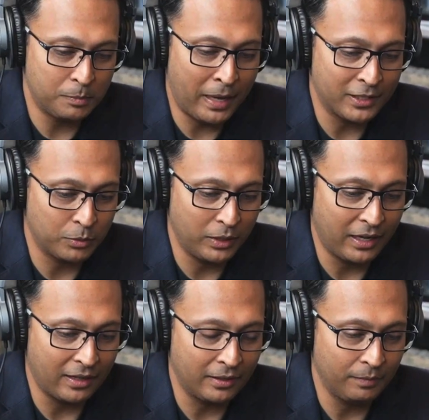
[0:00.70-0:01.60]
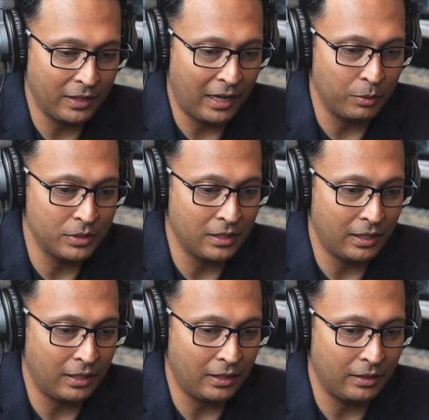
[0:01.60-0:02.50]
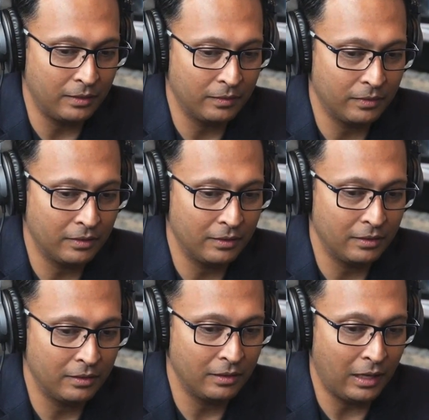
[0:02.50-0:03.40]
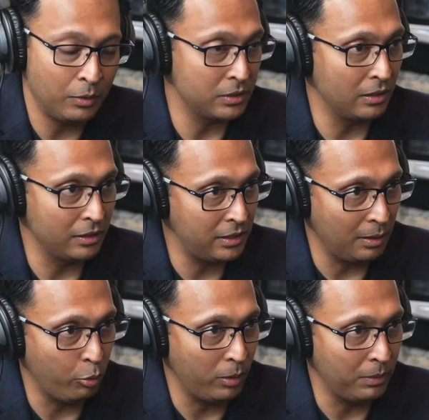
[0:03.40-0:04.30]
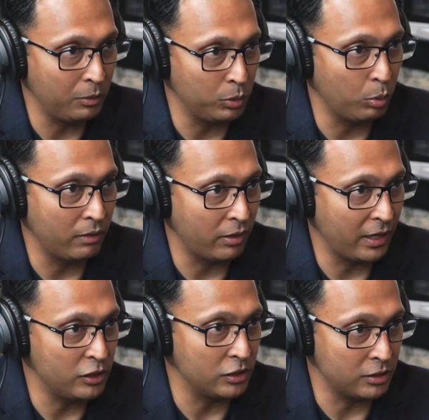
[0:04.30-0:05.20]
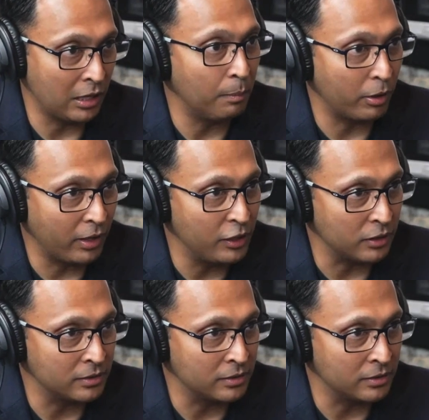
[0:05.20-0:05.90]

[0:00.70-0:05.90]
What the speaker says: past weekend, I was in a listing appointment with one of our agents to help our agents.